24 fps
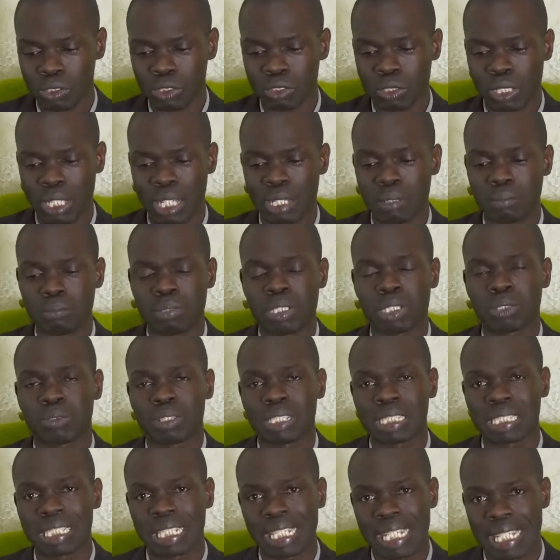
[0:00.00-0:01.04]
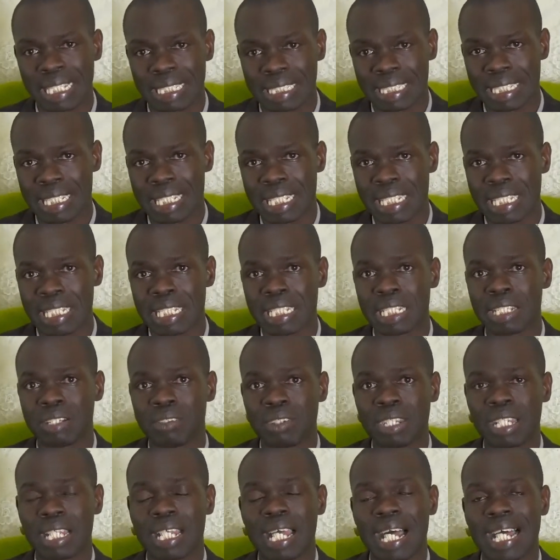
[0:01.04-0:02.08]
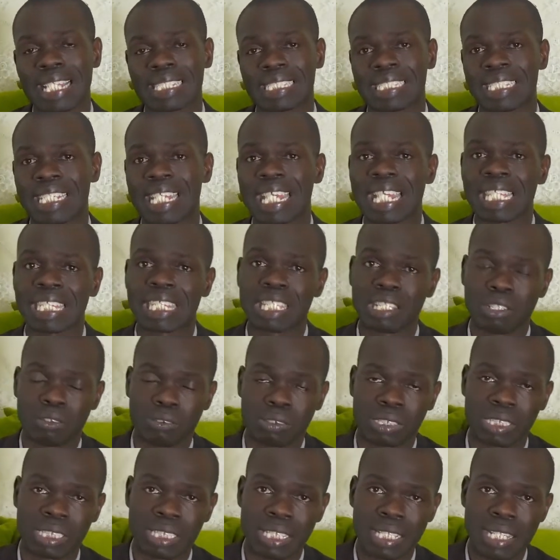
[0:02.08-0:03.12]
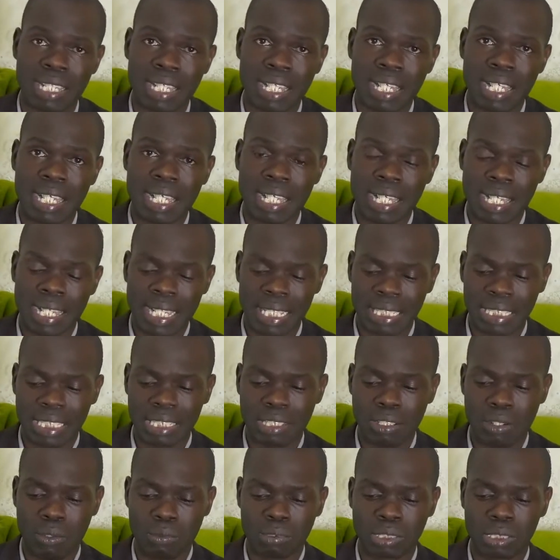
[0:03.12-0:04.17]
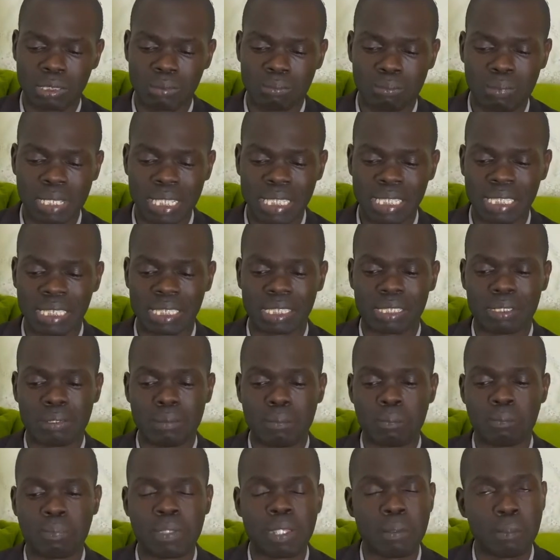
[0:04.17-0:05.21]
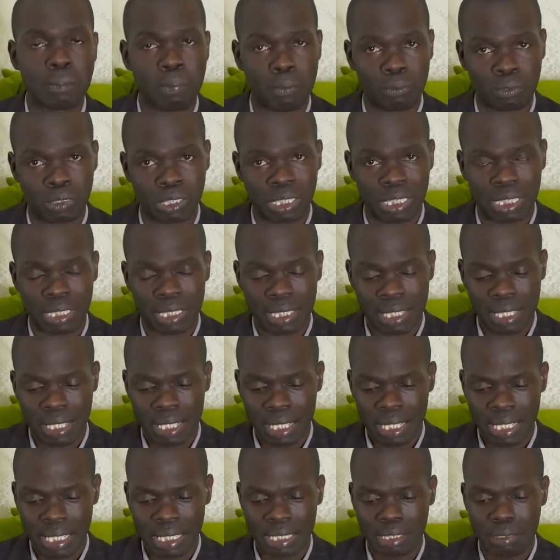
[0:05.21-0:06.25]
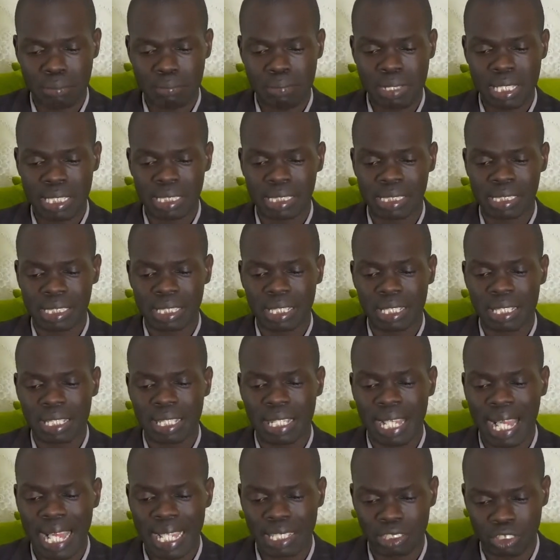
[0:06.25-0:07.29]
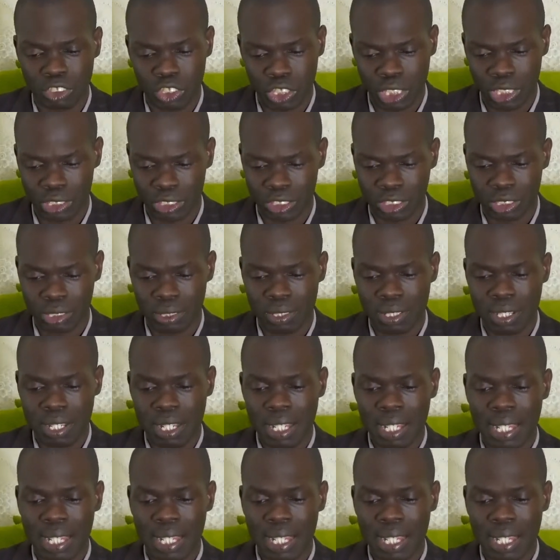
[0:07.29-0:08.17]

also can be translated in Greek as ethnos. Ethnos means peoples. It means cultures.